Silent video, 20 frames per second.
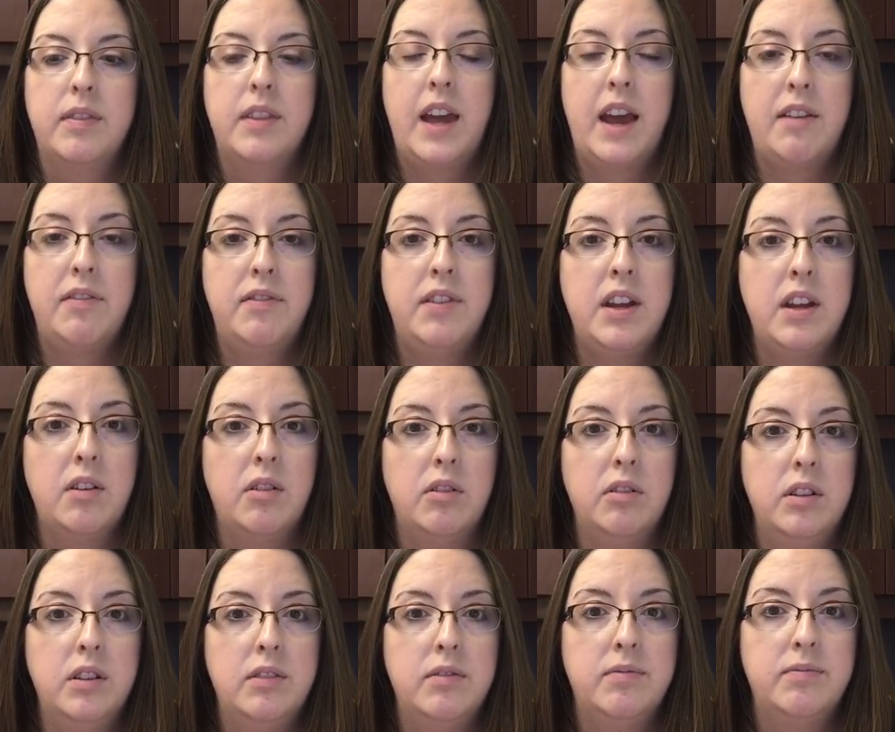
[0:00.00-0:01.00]
that
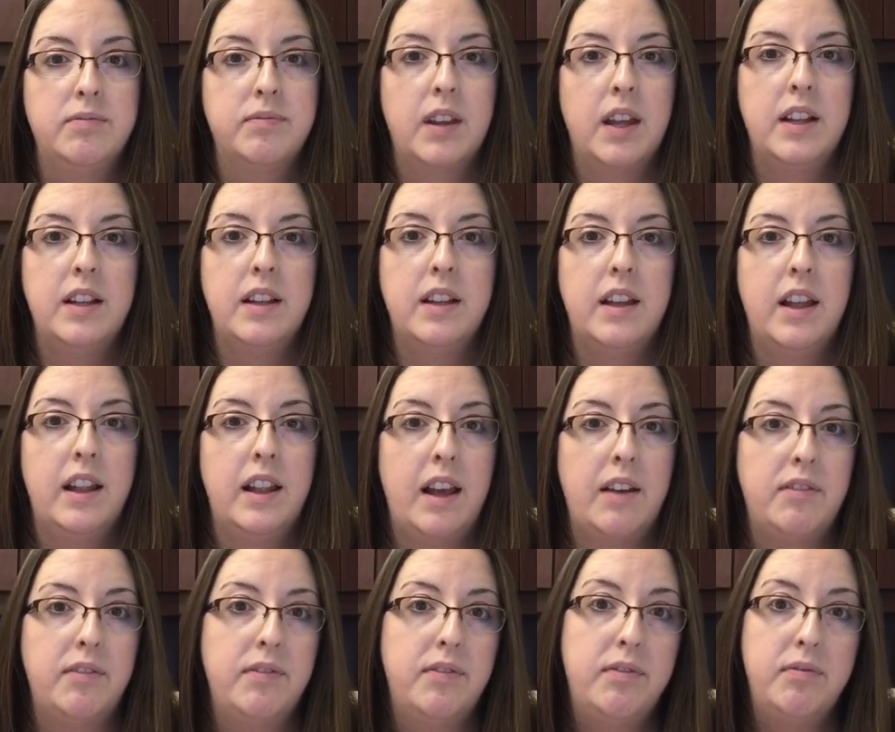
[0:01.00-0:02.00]
field and
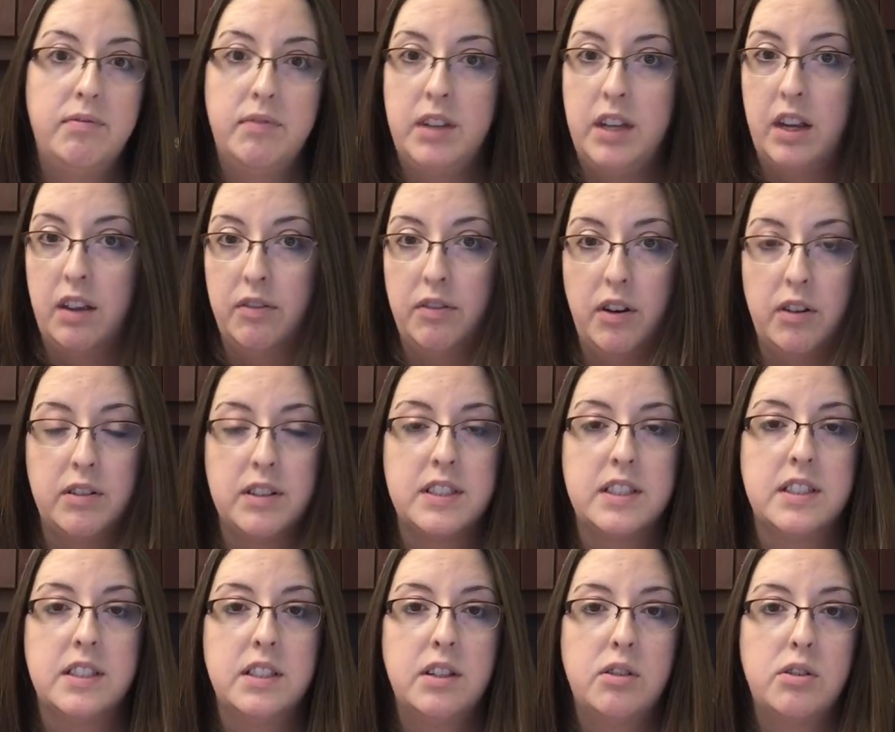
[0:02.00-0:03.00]
that
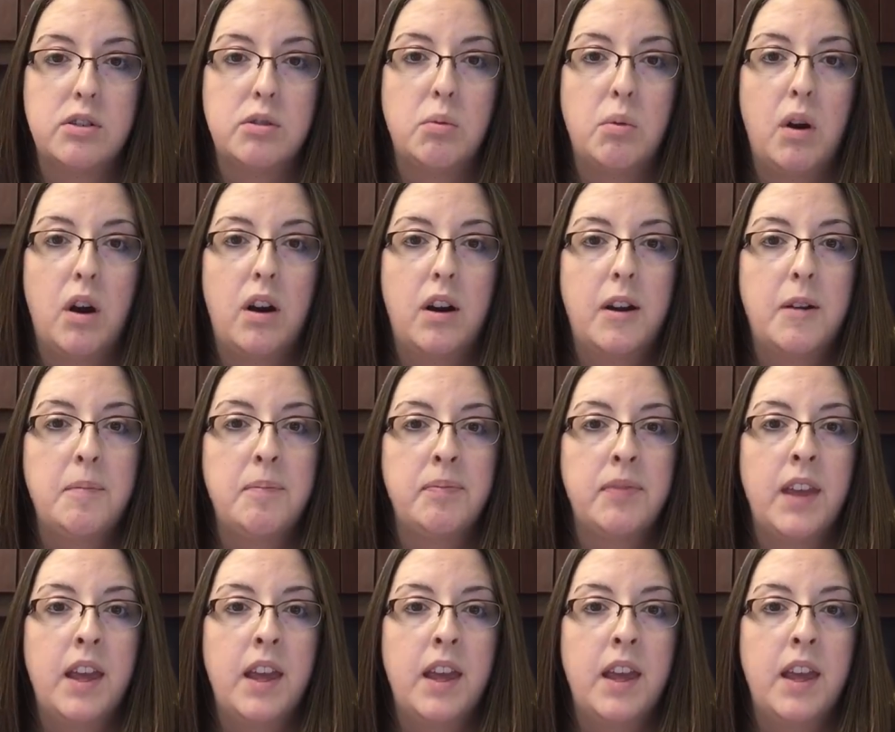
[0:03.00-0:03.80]
focus in social work.